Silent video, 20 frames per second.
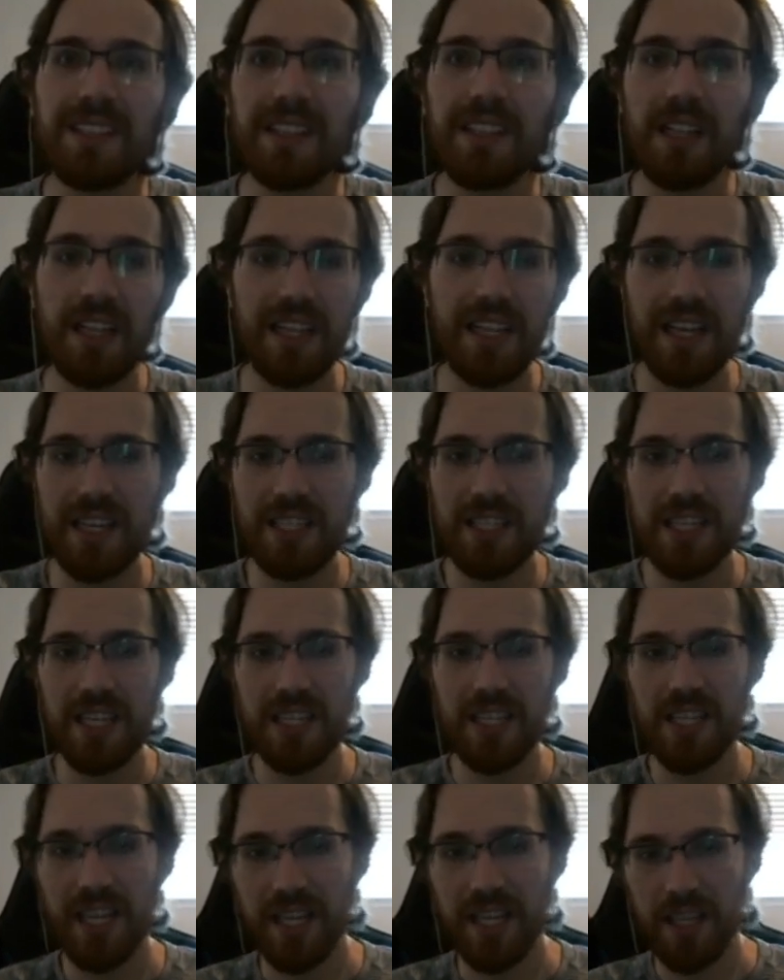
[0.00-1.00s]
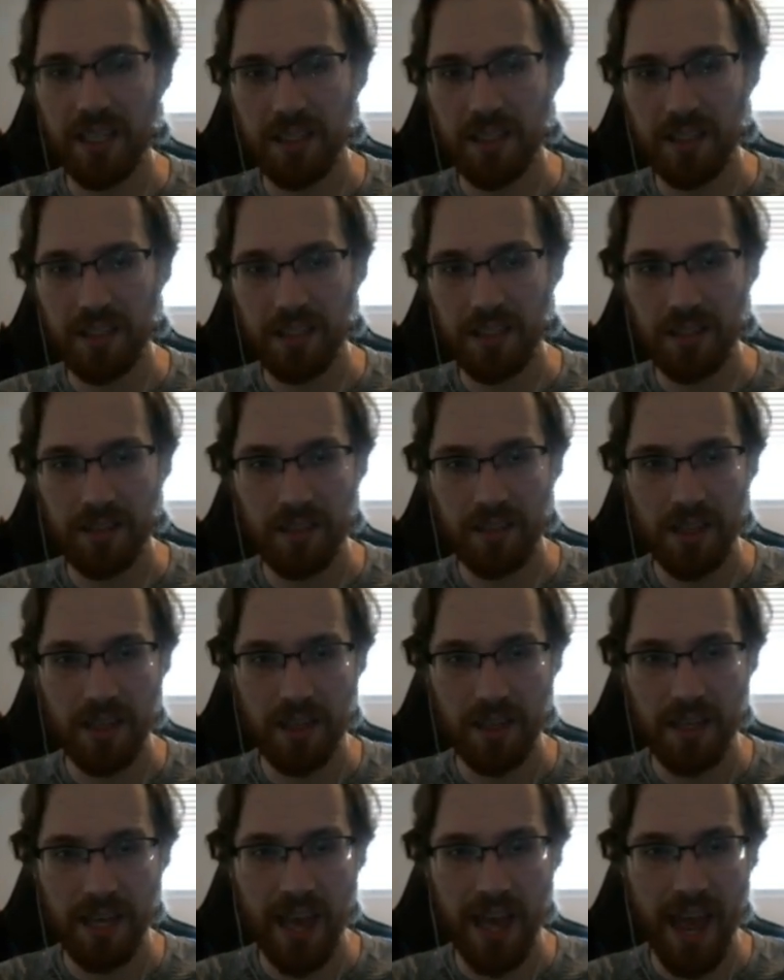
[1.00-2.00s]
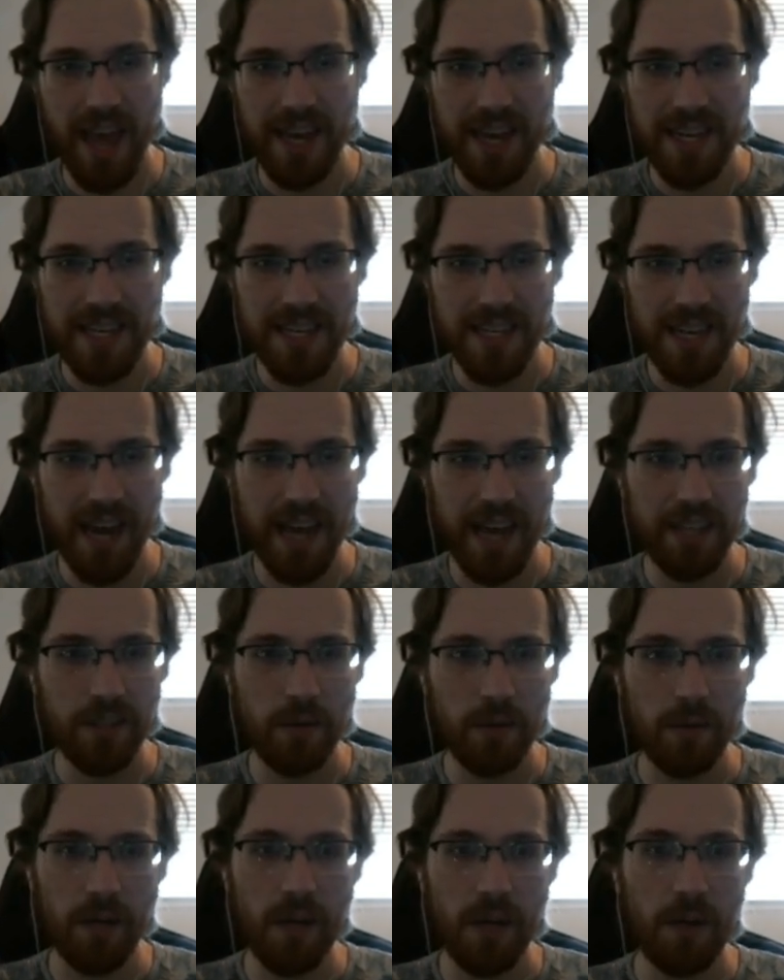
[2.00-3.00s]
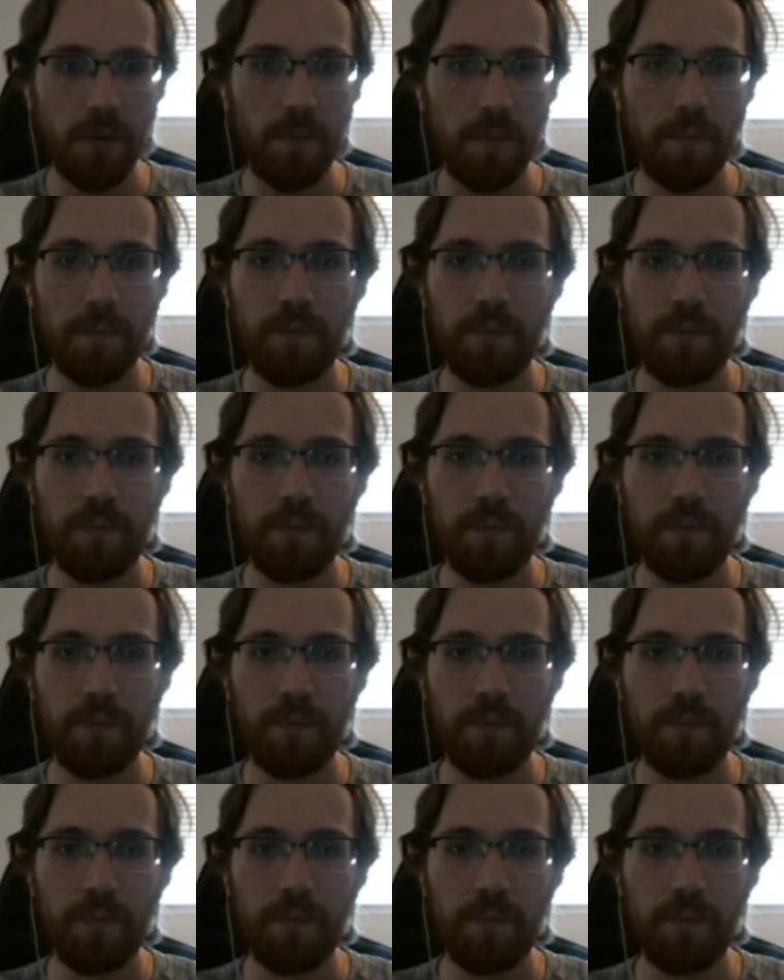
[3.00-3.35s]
It's like a cannon? I don't know.